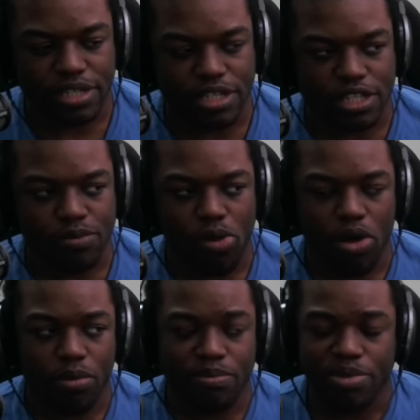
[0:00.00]
It's a
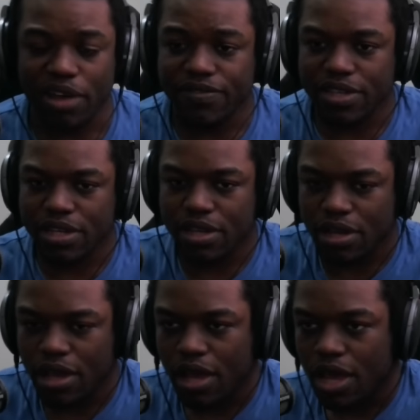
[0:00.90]
small buff
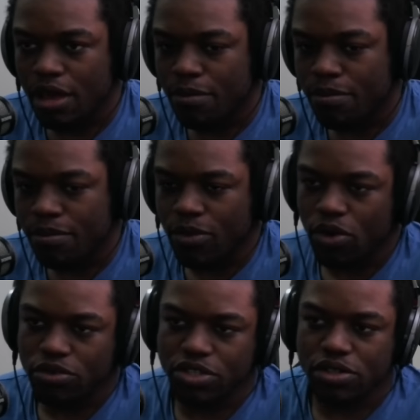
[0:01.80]
to
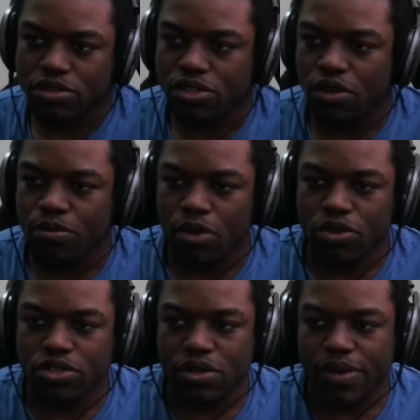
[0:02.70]
Mojo. So
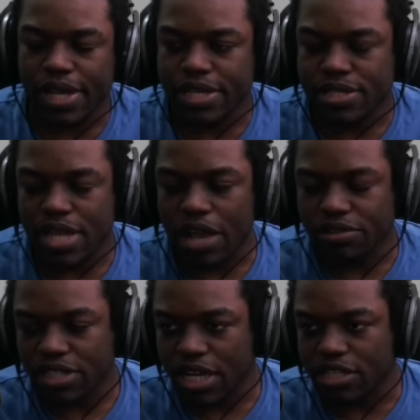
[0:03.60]
Mojo is now
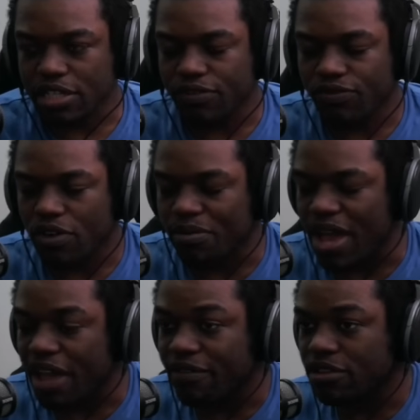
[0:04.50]
changing from
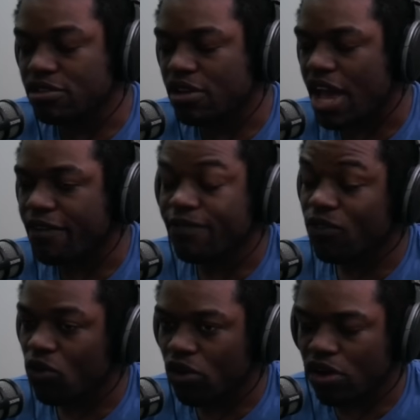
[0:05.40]
having to have
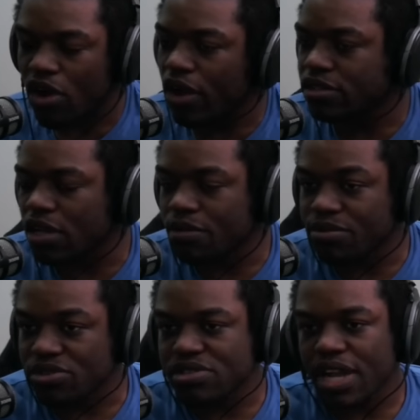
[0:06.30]
four cards on
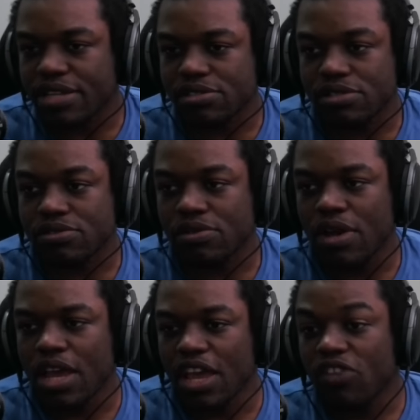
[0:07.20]
both sides to
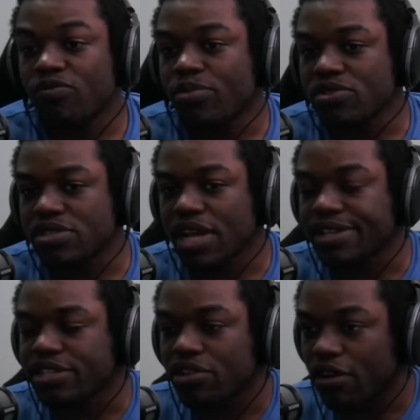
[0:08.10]
if both
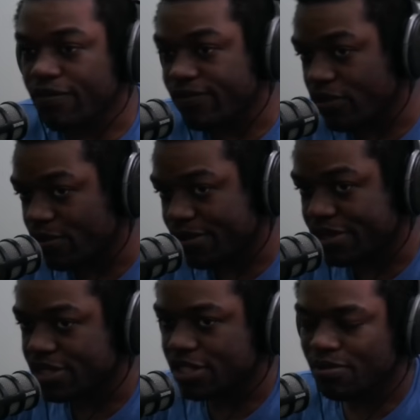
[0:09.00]
sides here are full
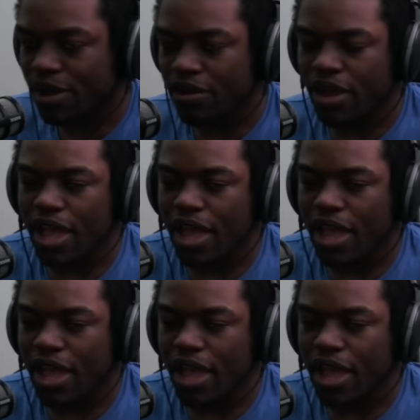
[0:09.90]
plus six power.